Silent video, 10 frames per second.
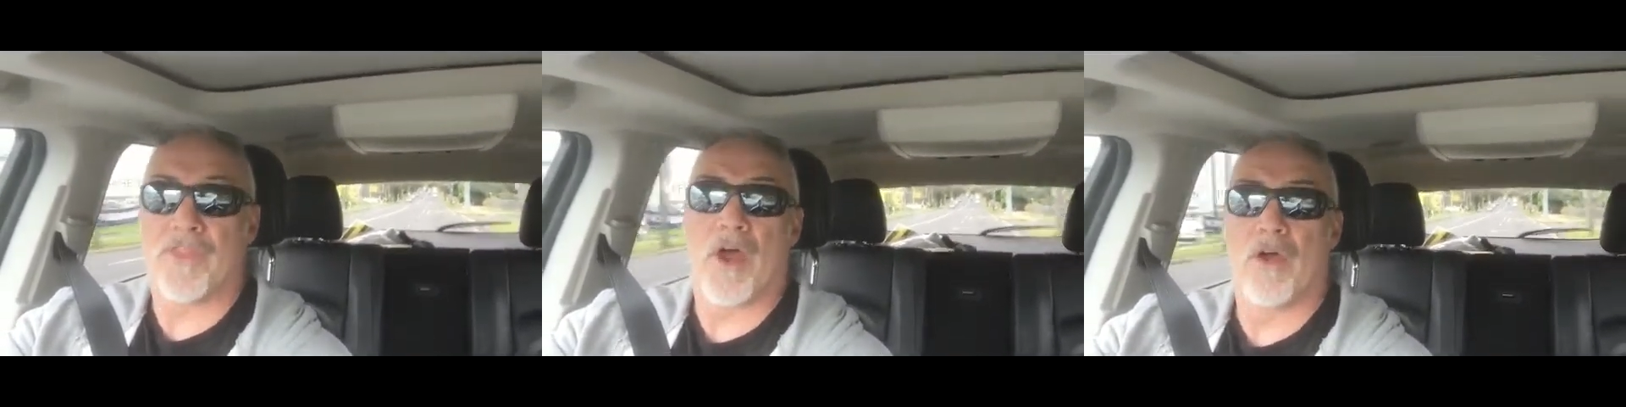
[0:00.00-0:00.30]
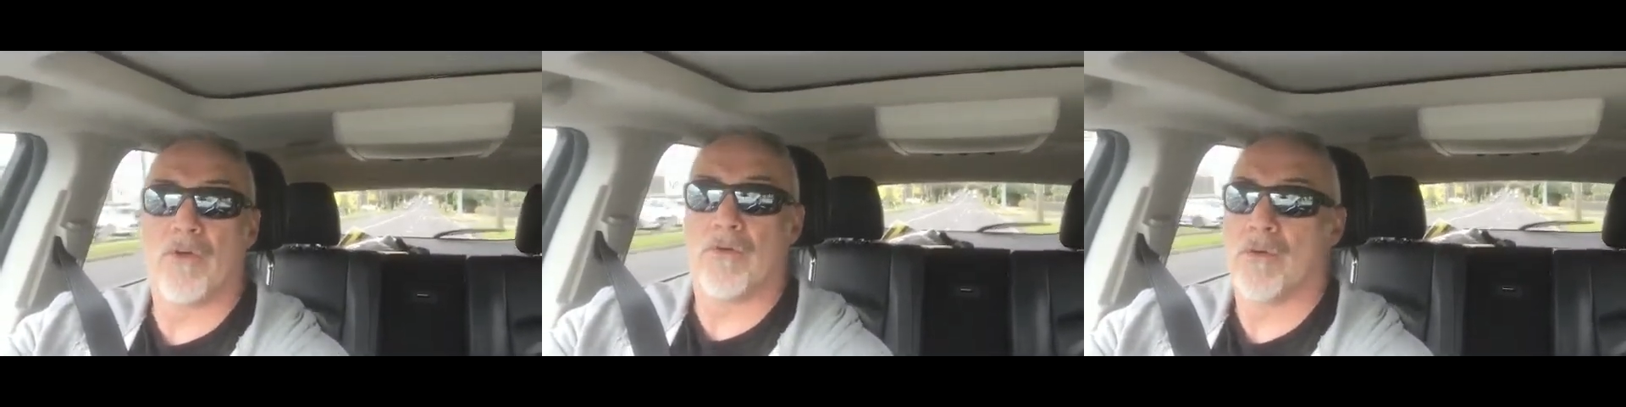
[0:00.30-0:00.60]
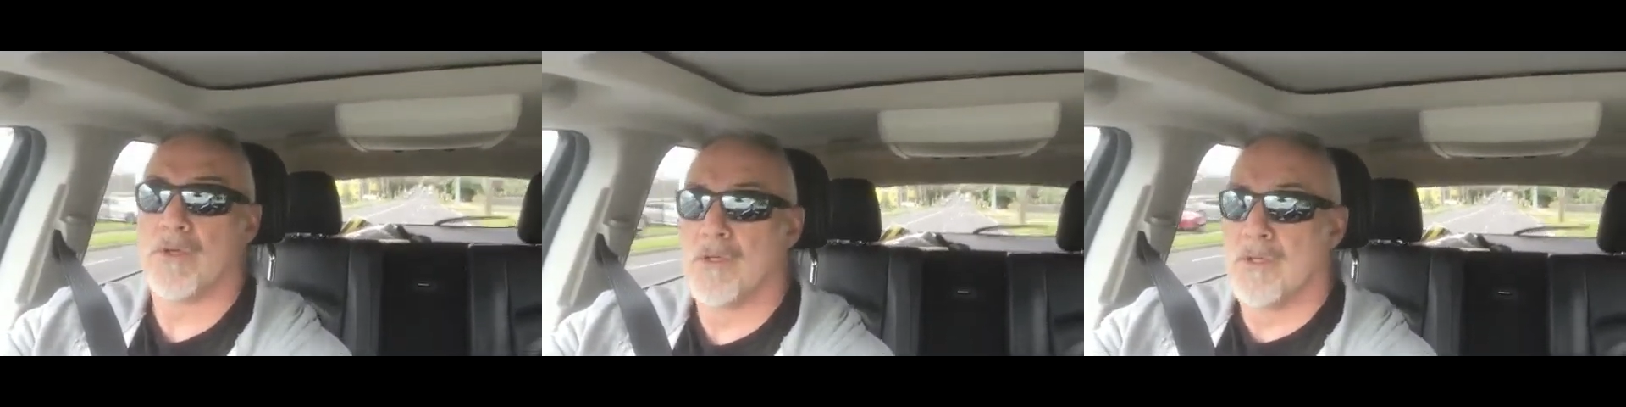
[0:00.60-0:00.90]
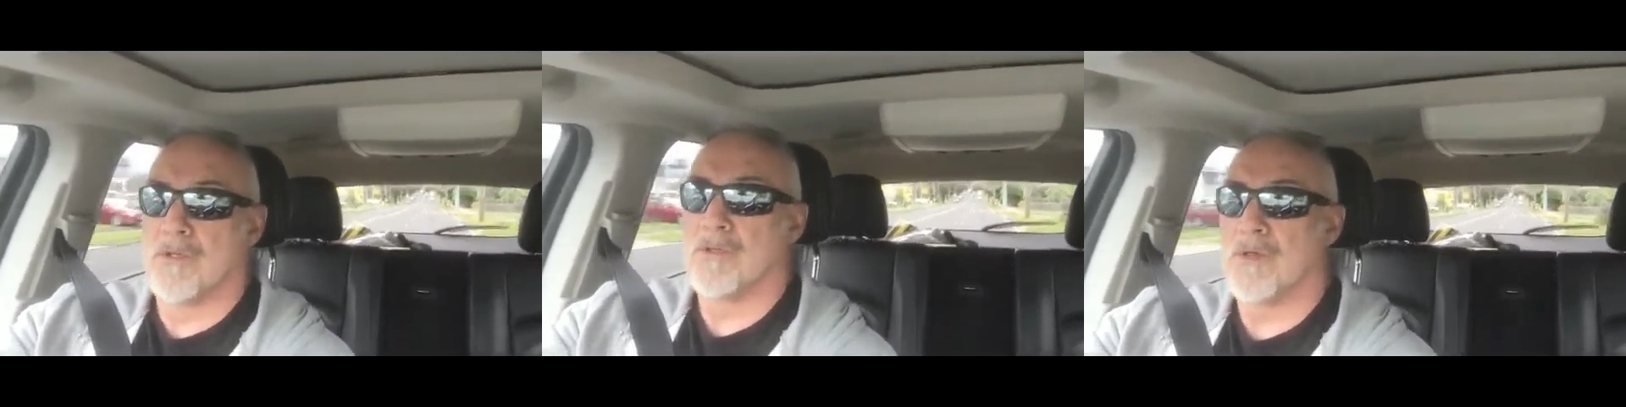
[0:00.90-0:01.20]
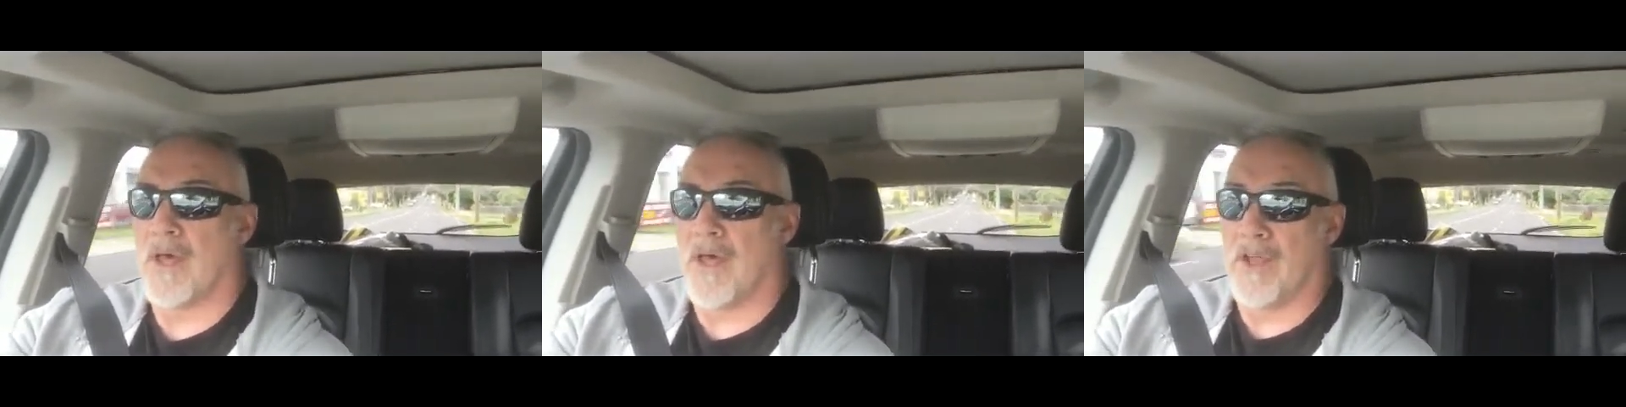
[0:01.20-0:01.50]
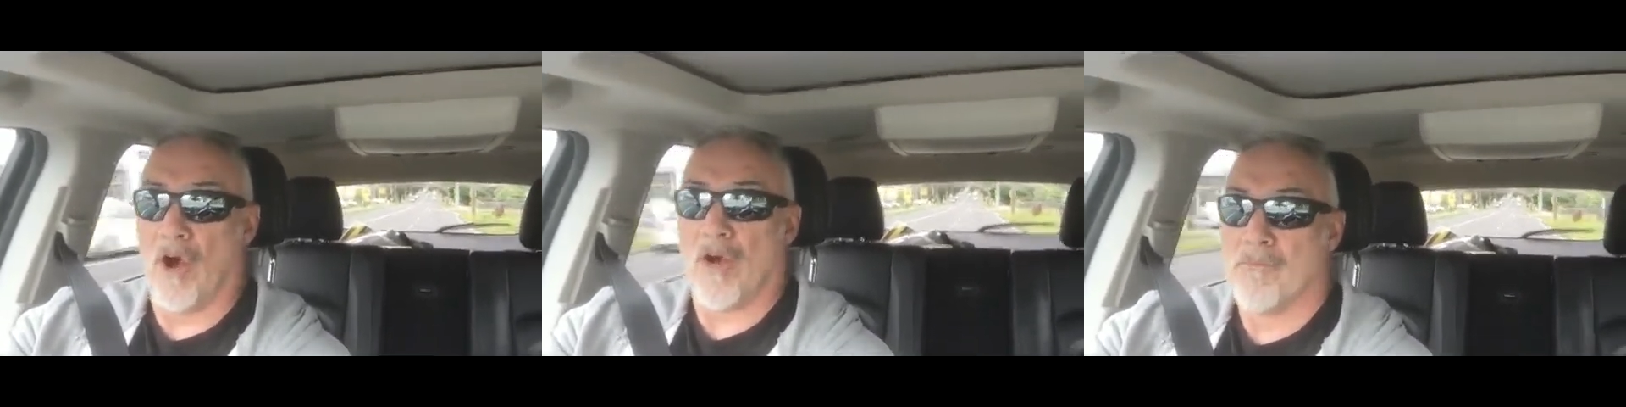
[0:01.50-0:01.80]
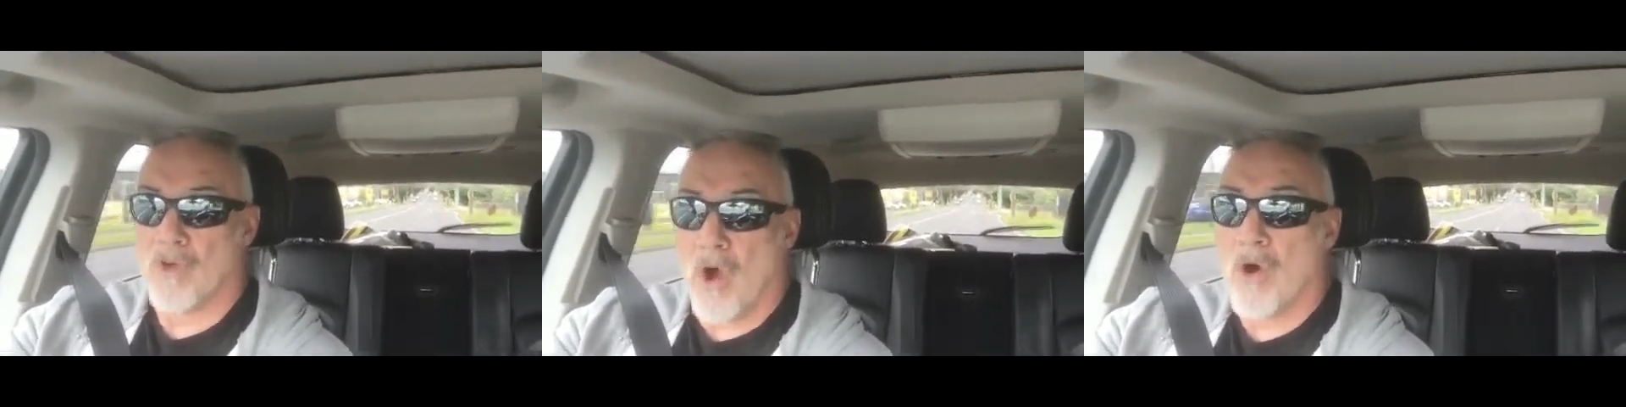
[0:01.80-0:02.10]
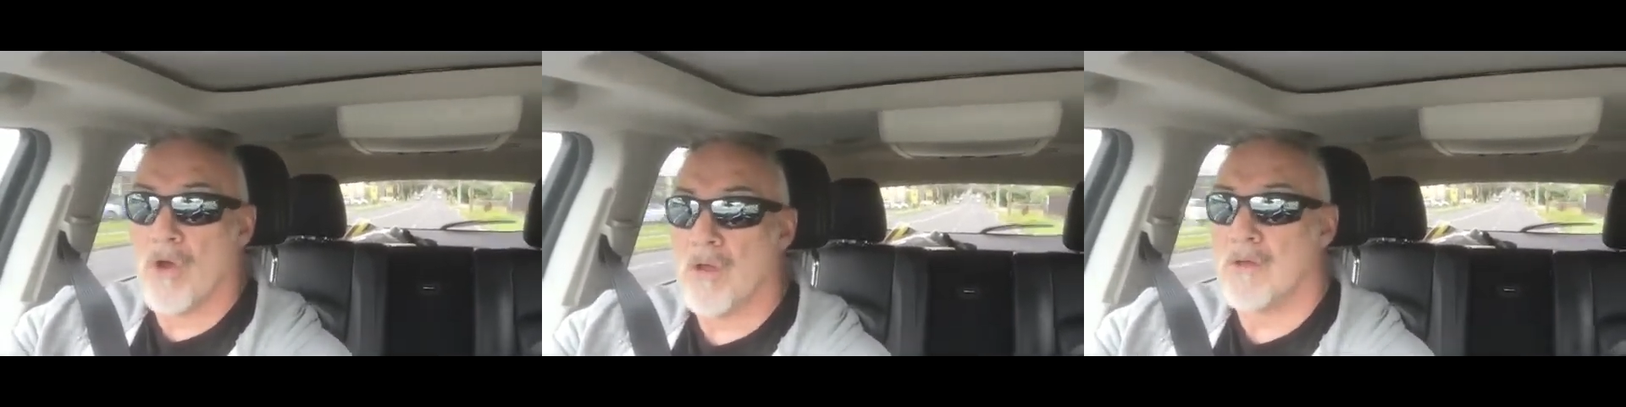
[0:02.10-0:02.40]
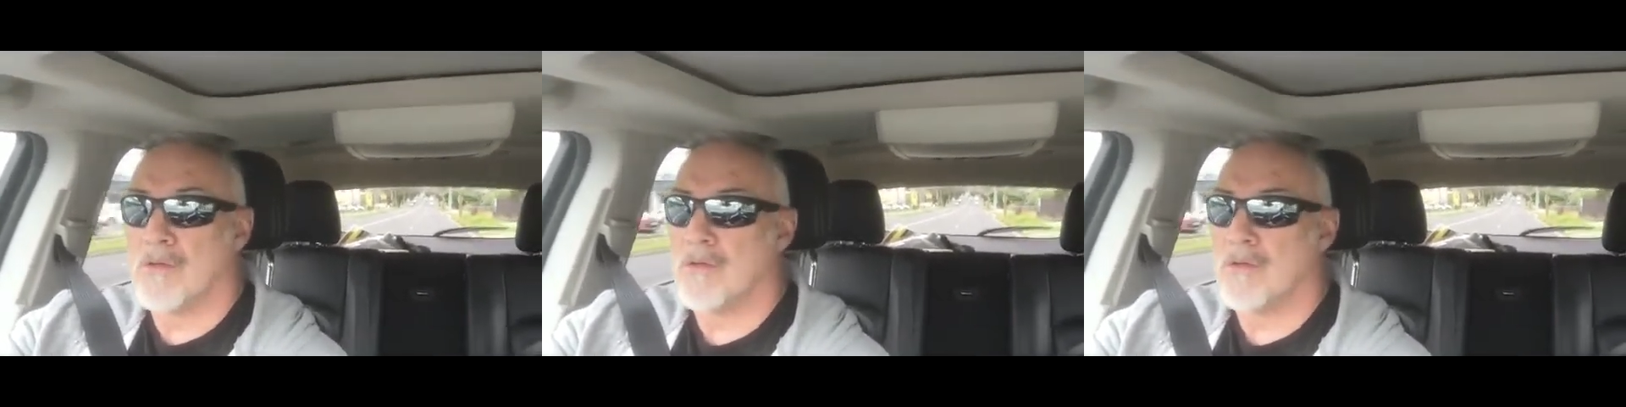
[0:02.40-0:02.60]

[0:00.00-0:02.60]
though, and I'm wrong.